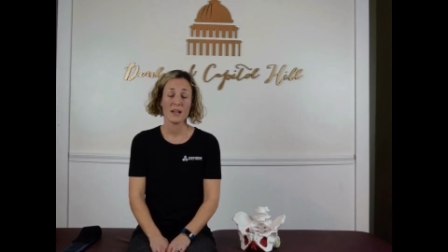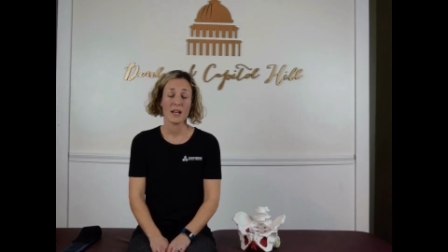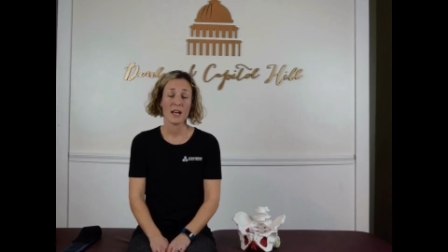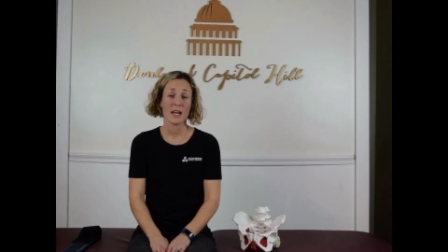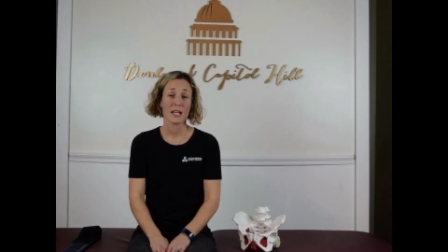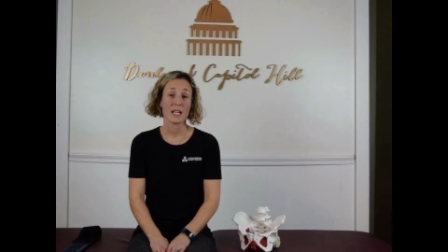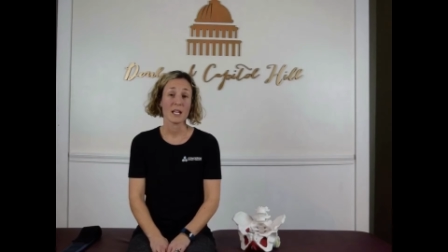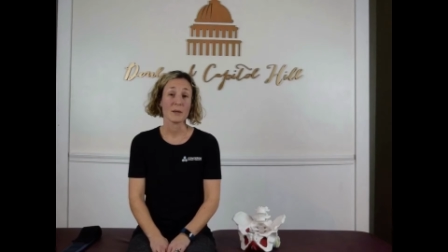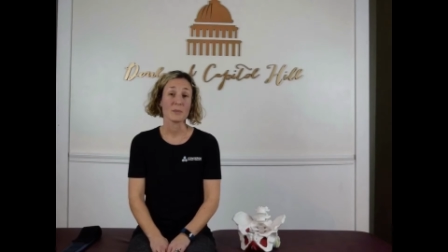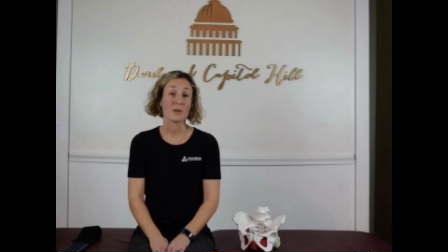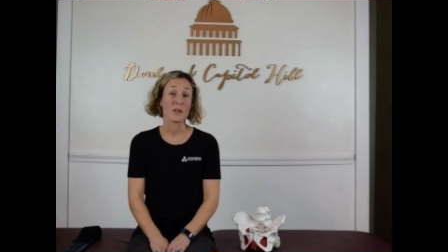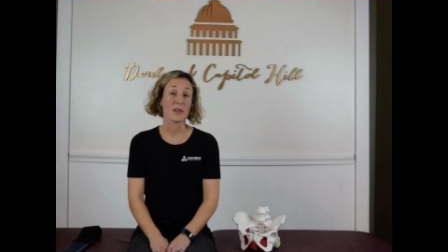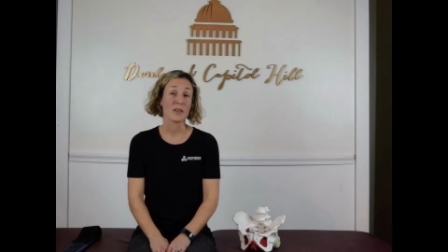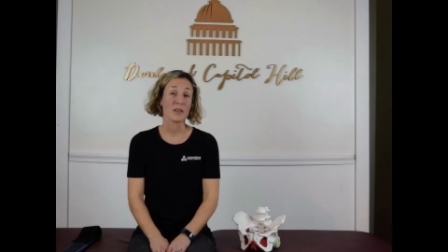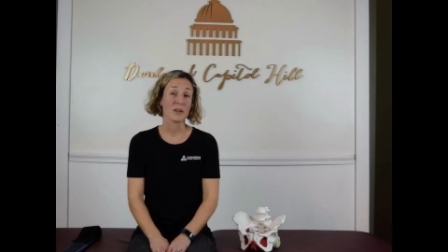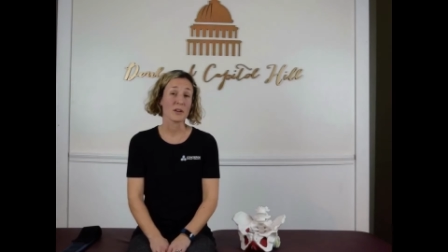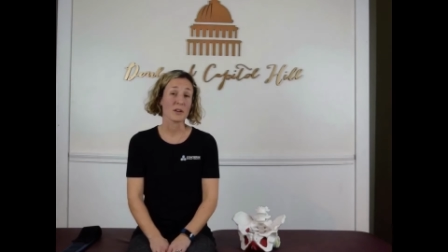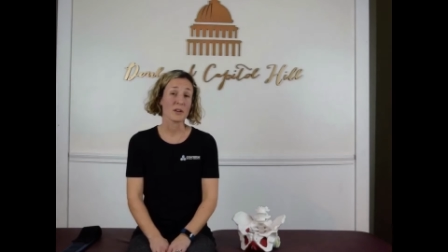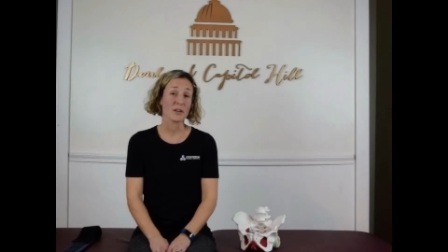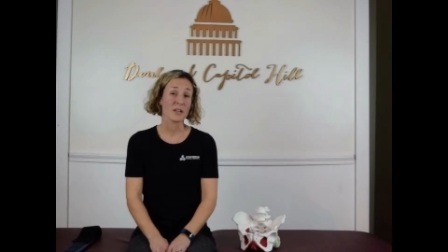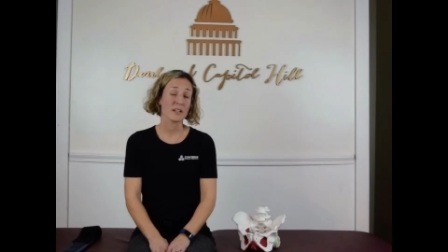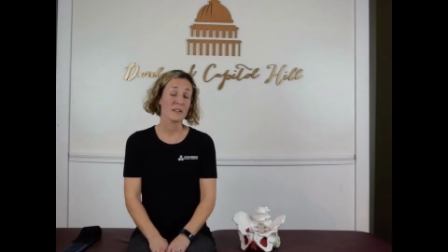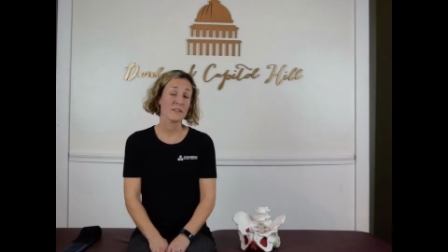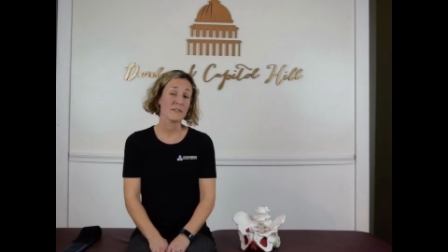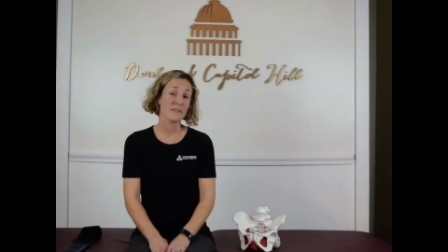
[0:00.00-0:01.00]
And up to
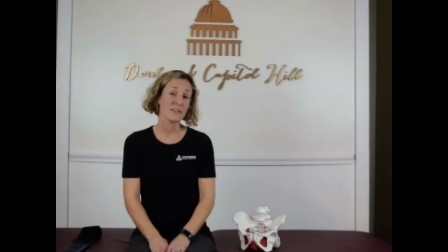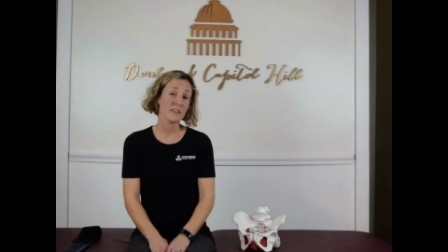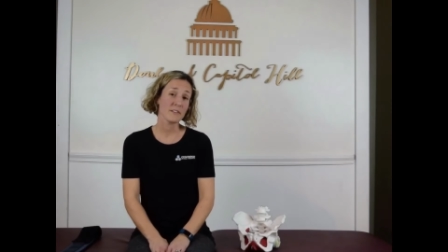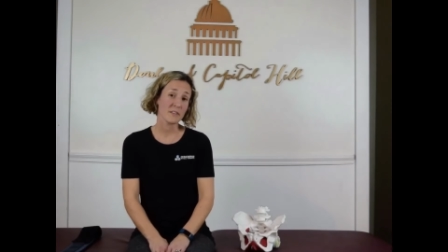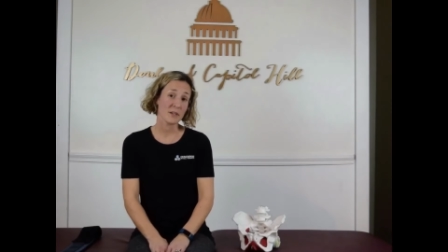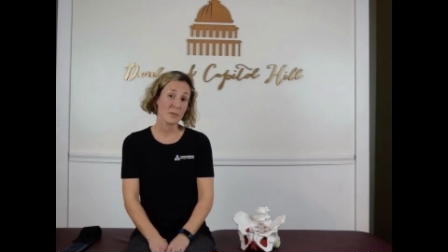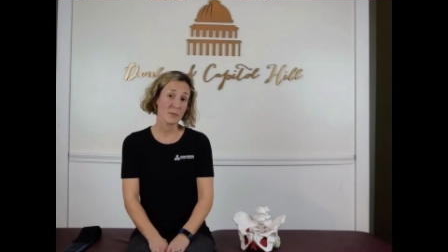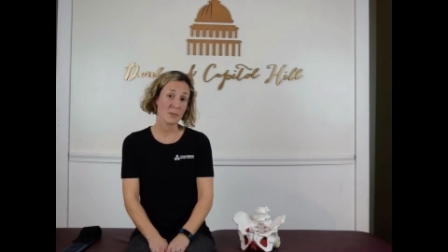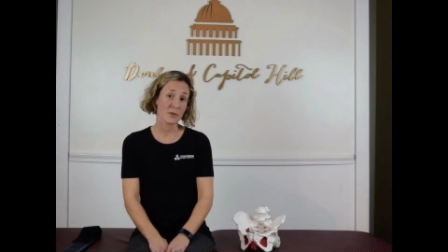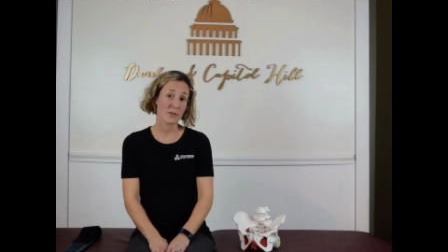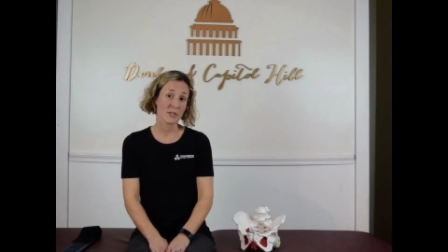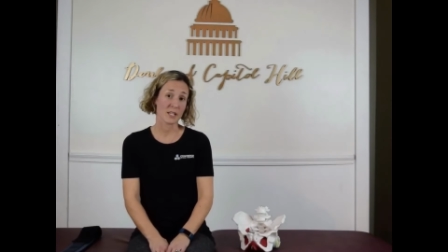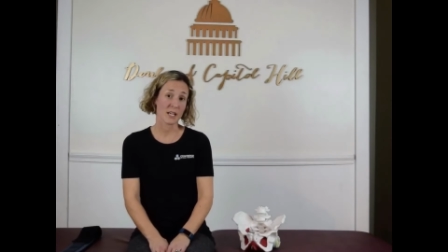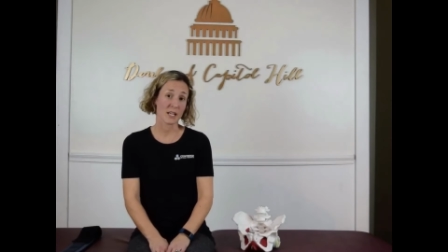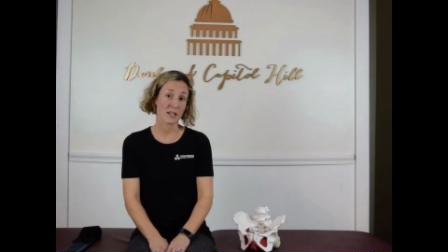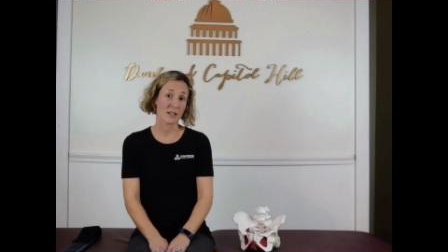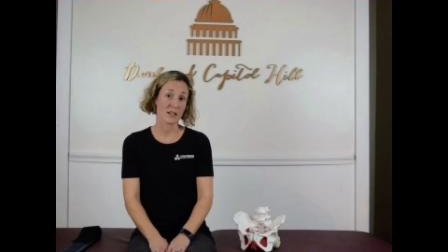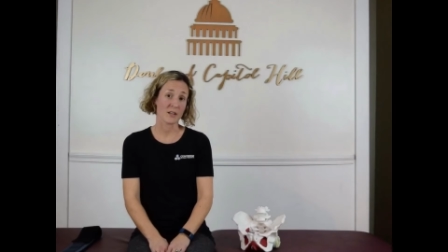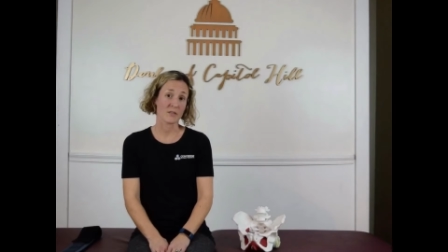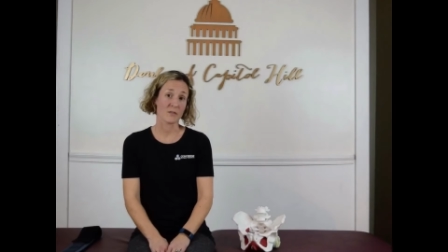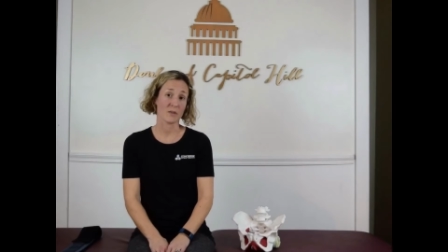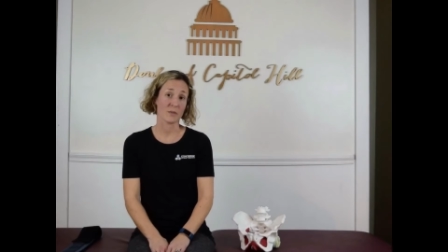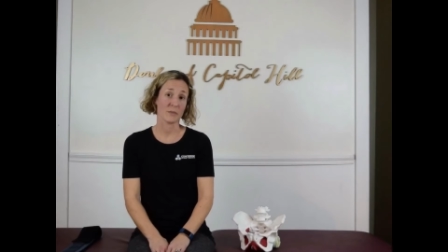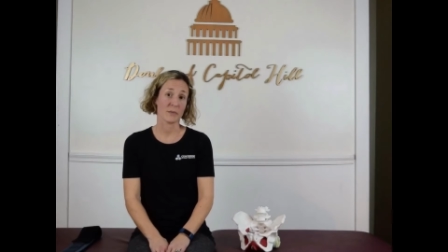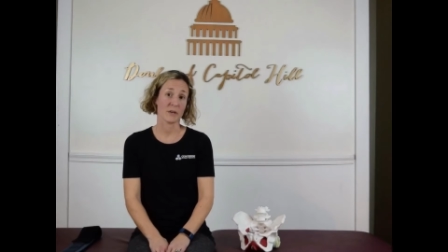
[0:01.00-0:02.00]
thirty to fifty percent
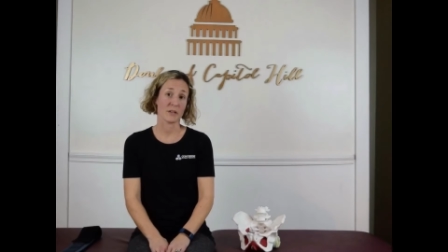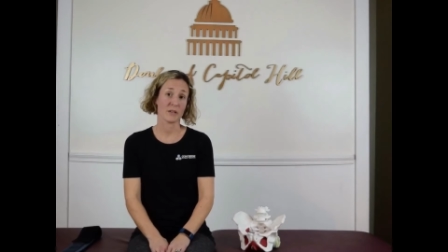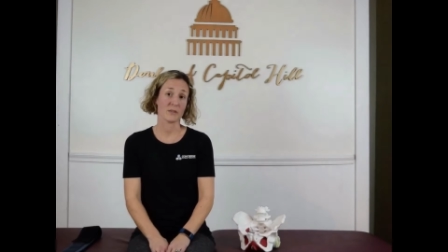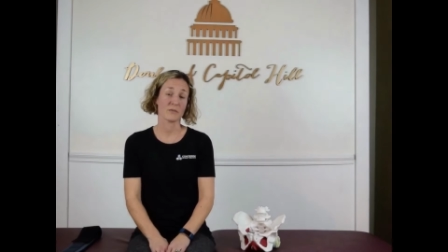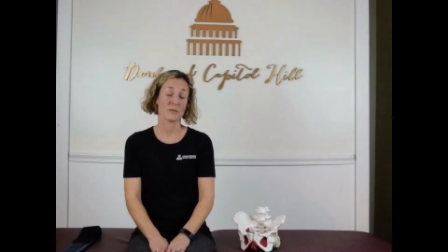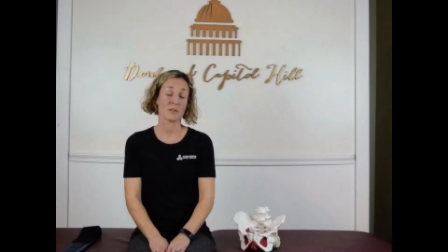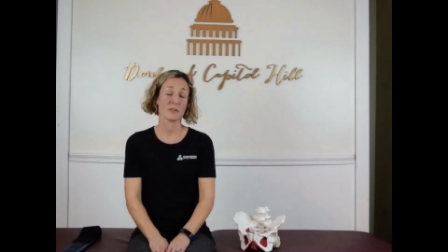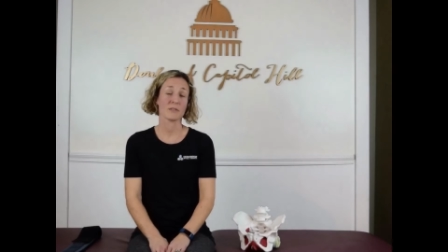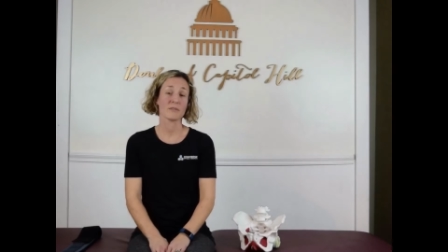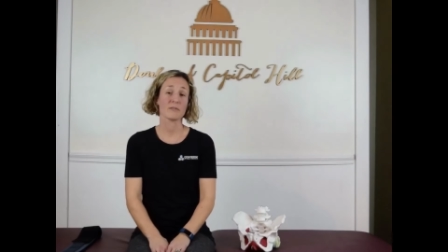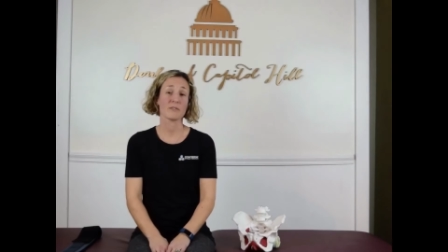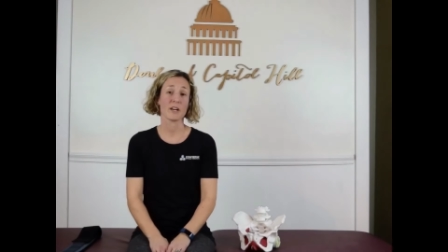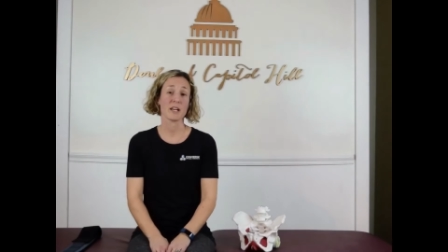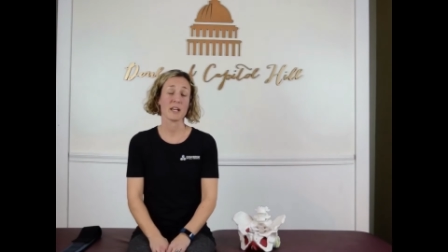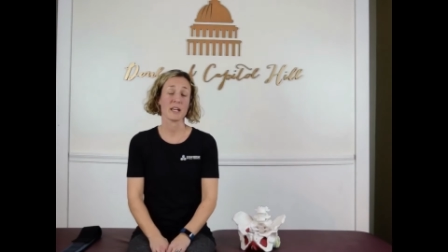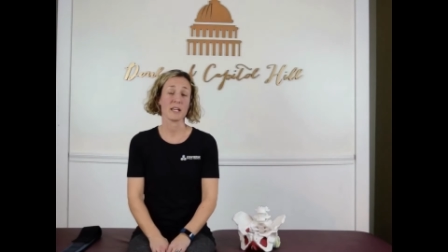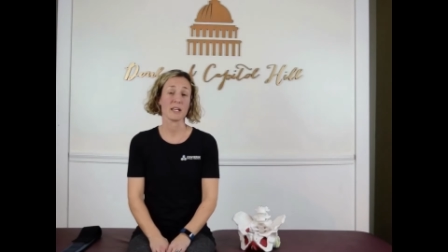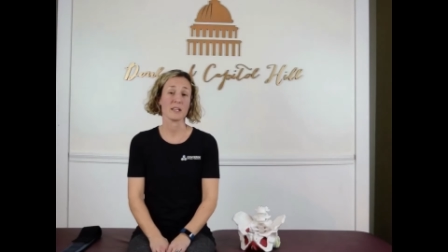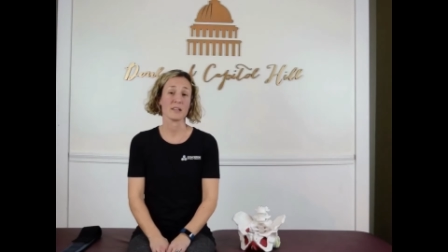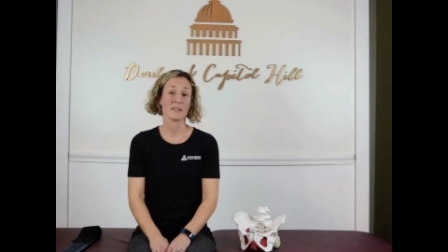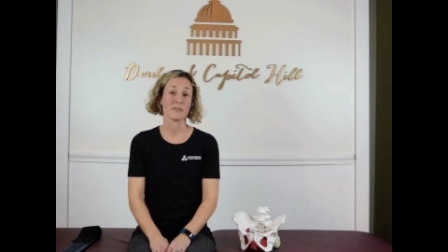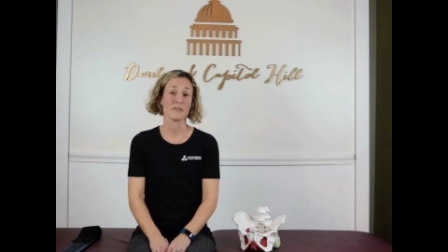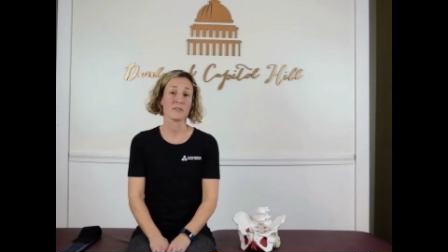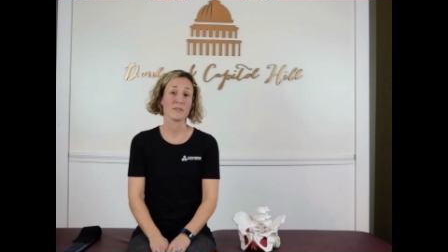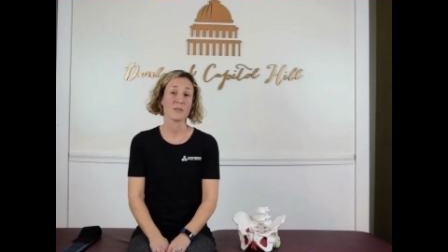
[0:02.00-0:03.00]
of women
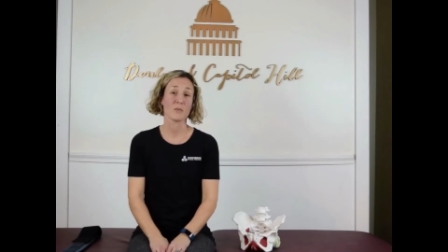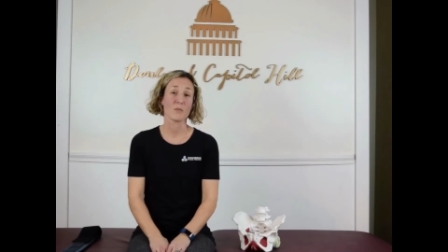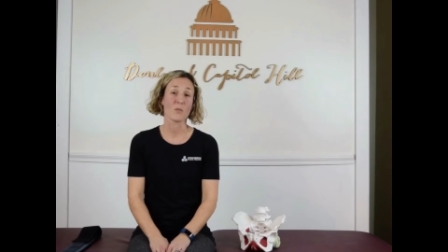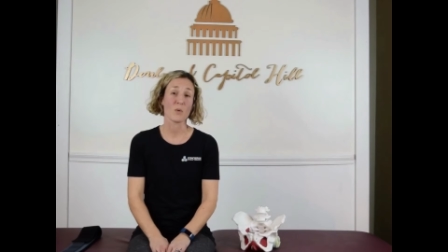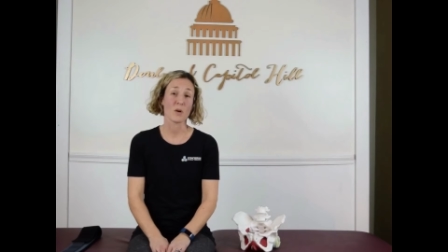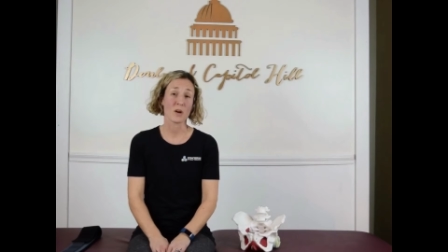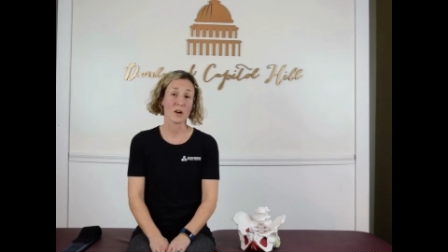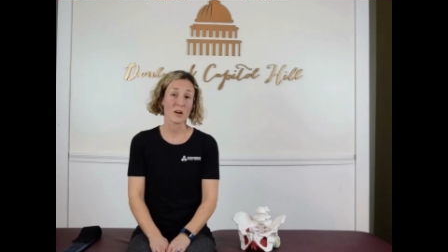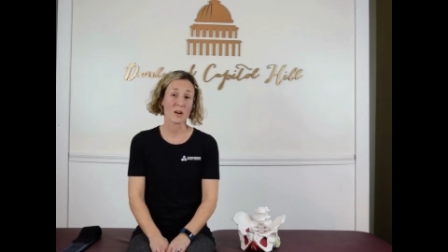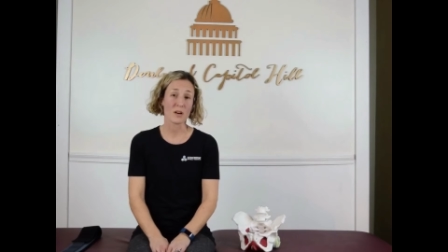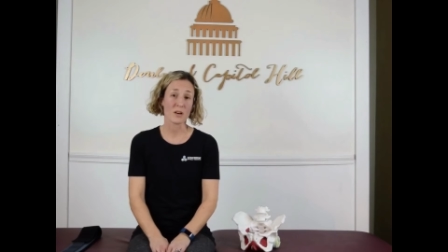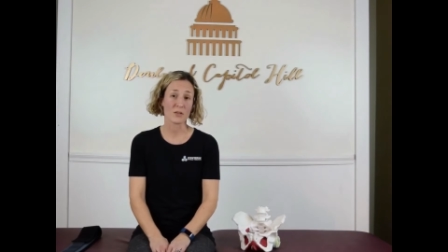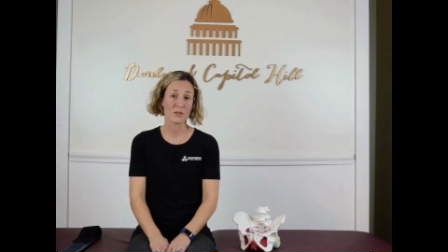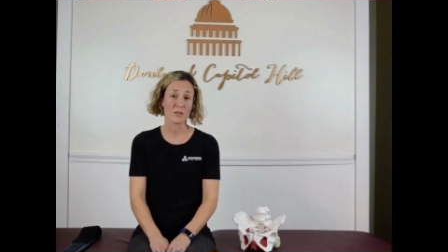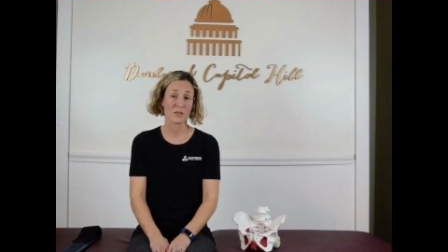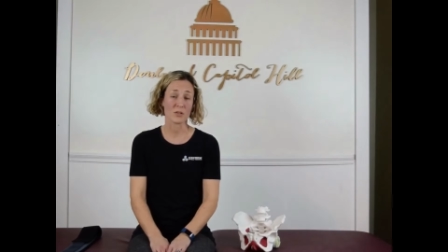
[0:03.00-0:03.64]
refrain from work or